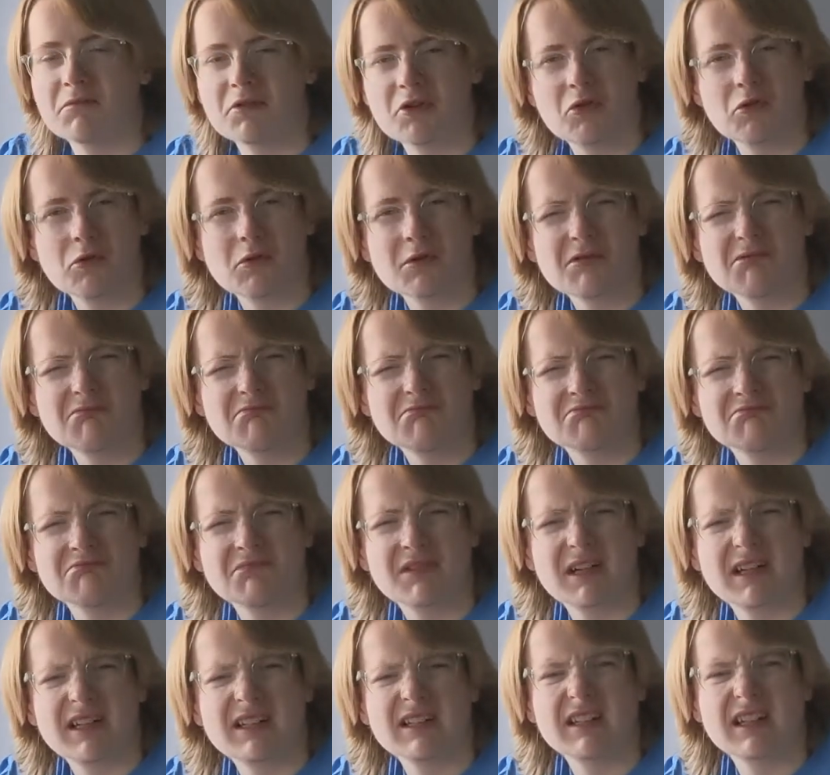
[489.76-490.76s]
cool,
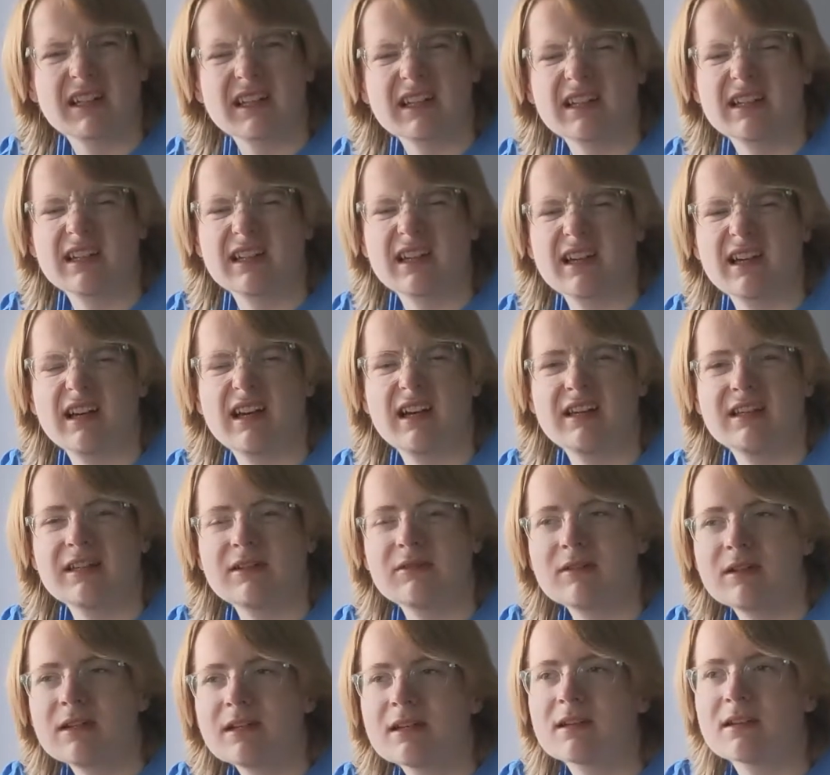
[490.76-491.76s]
and, a
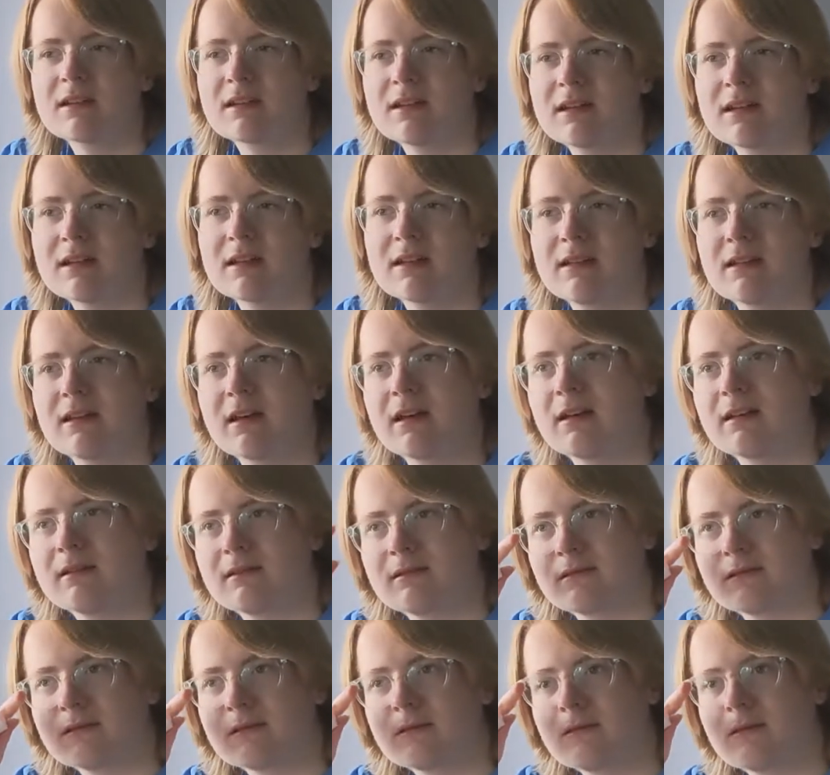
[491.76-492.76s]
unique thing that
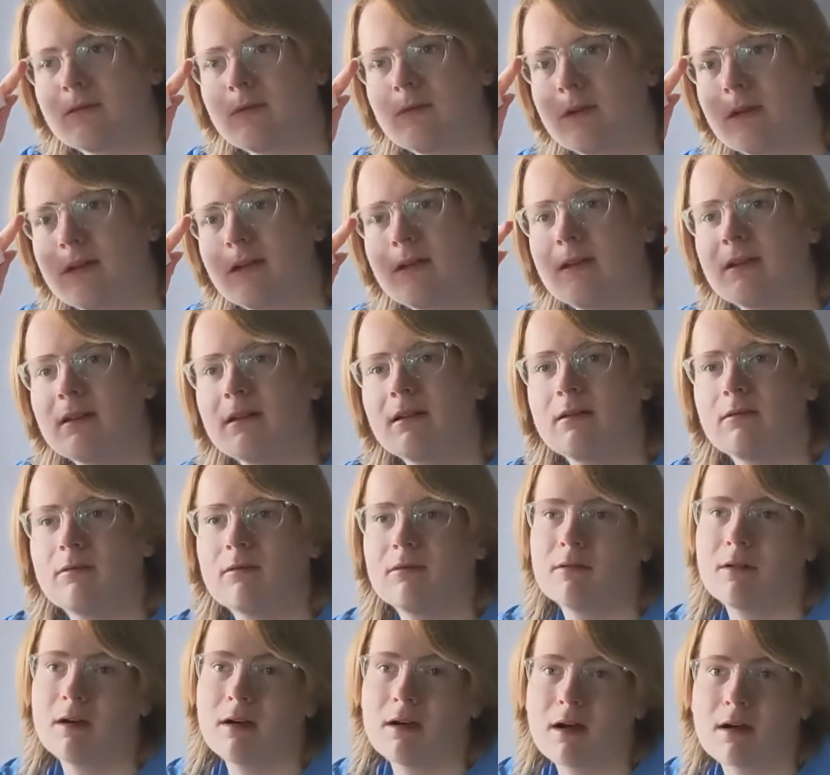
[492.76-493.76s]
we
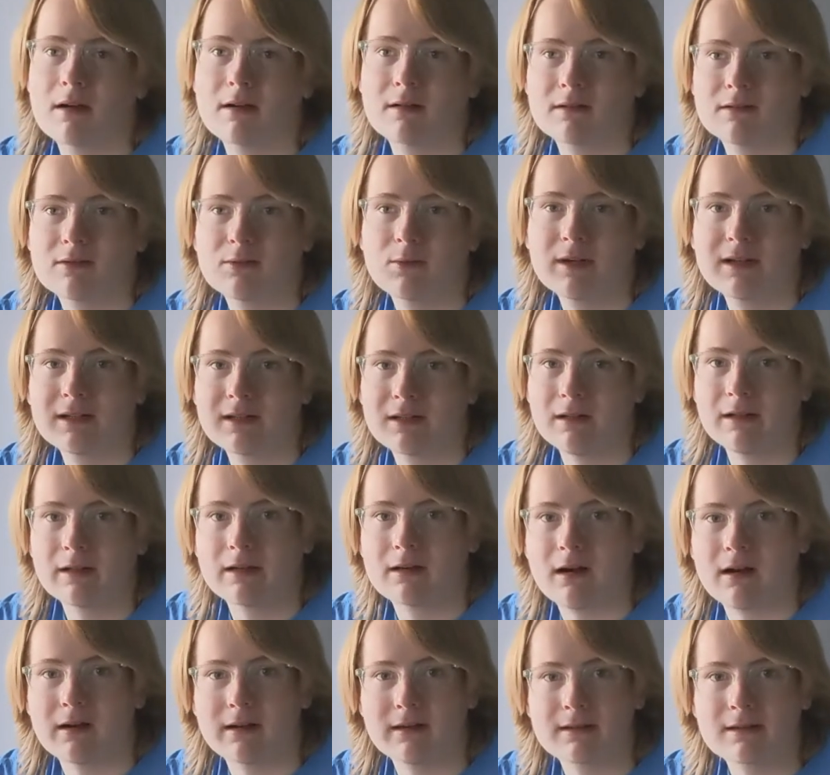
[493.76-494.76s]
are
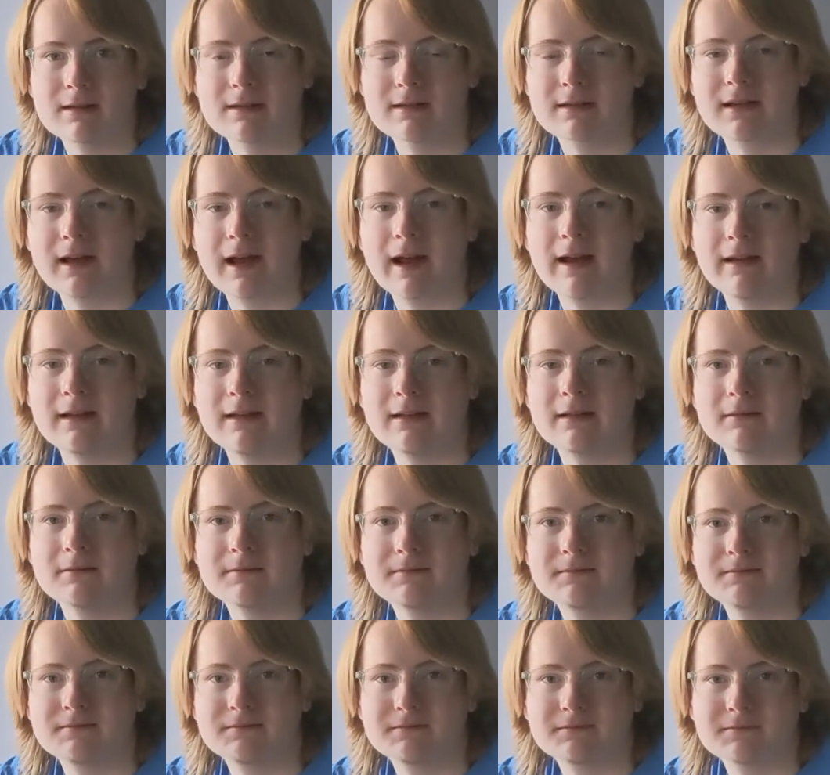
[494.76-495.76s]
dwindling on in society.
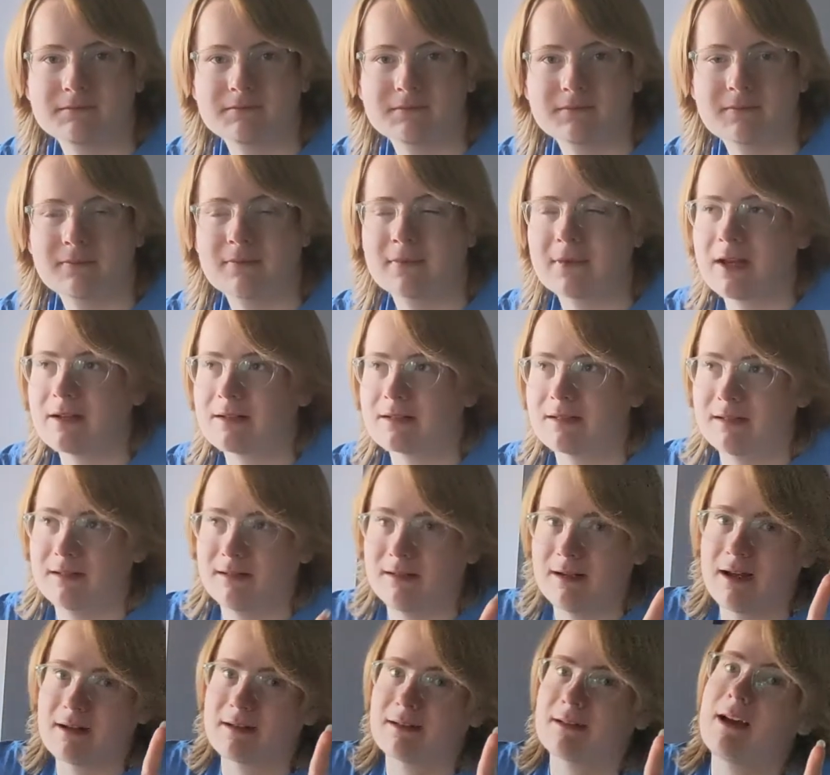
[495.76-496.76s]

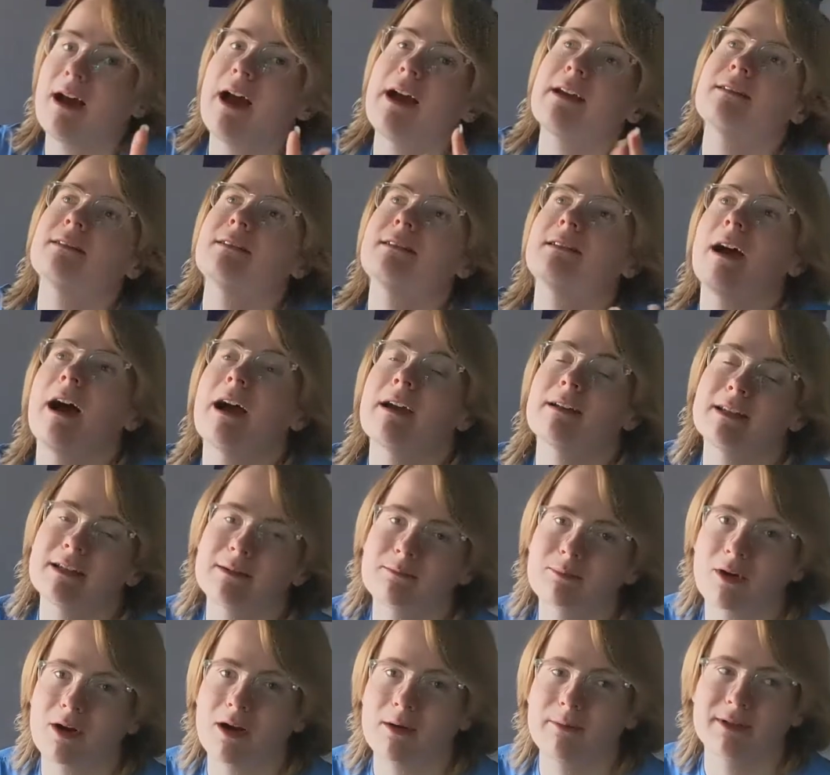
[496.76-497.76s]
I
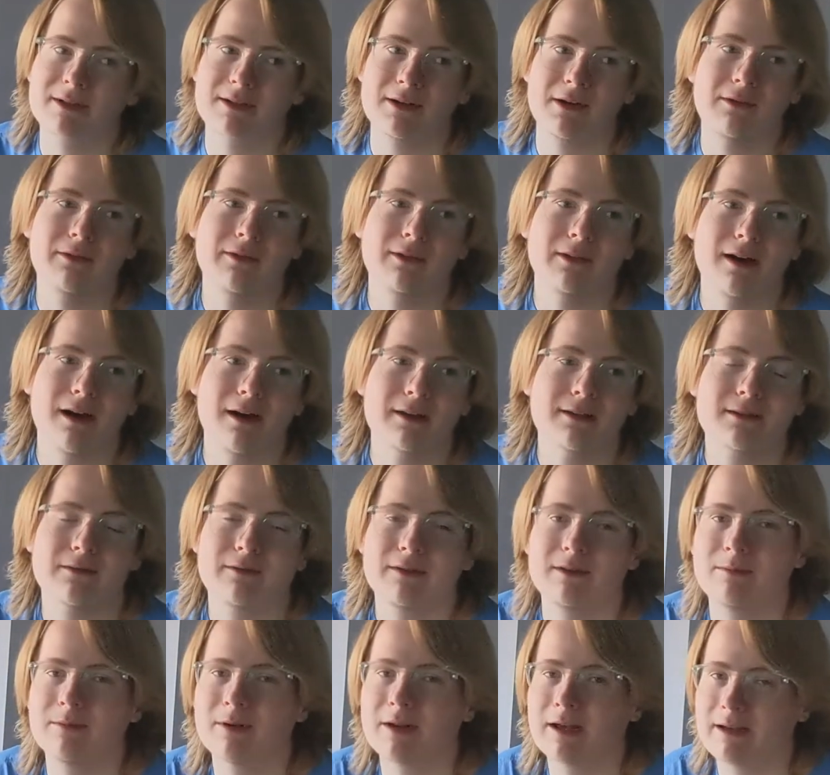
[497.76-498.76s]
did promise no
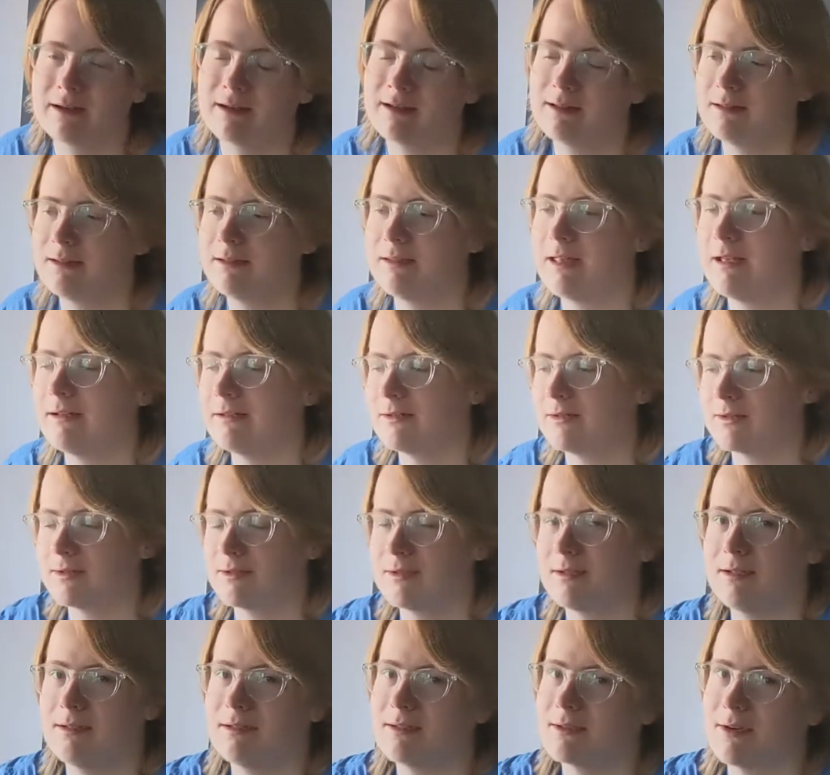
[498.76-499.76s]
philosophy, but I then
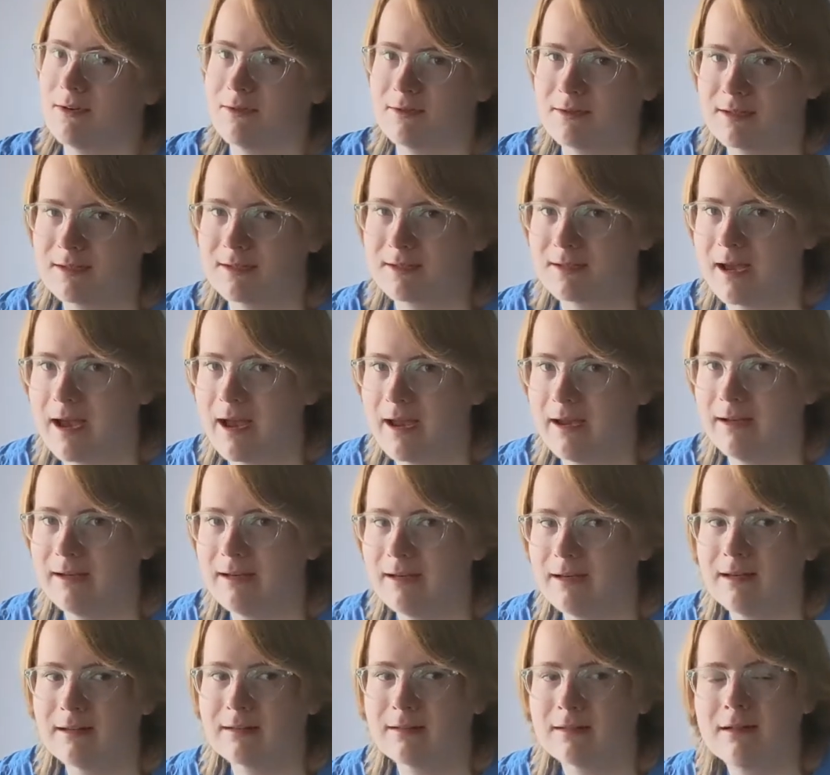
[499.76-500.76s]
just did start
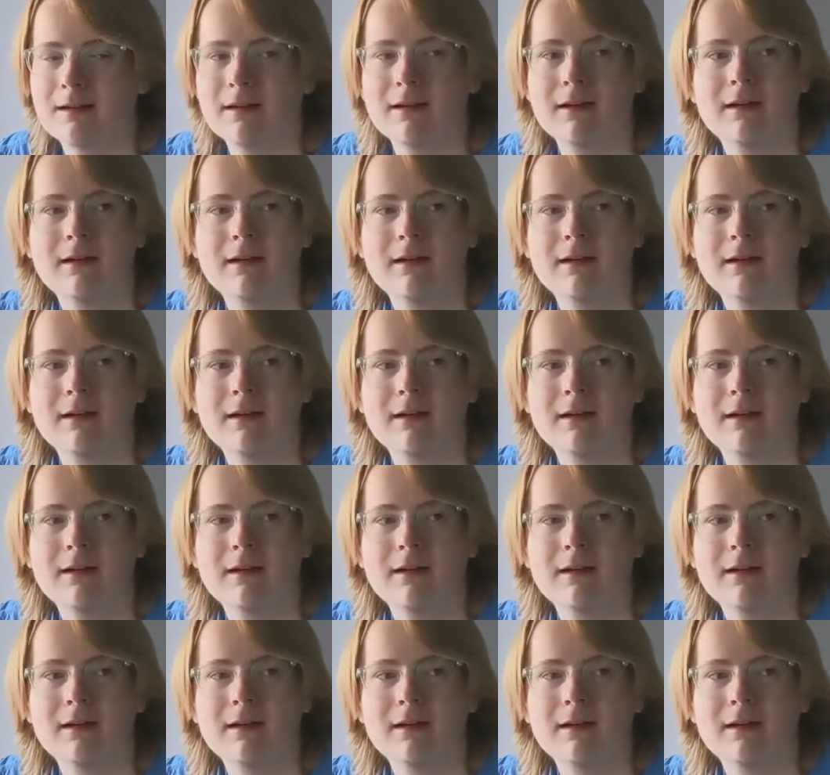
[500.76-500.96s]
societying.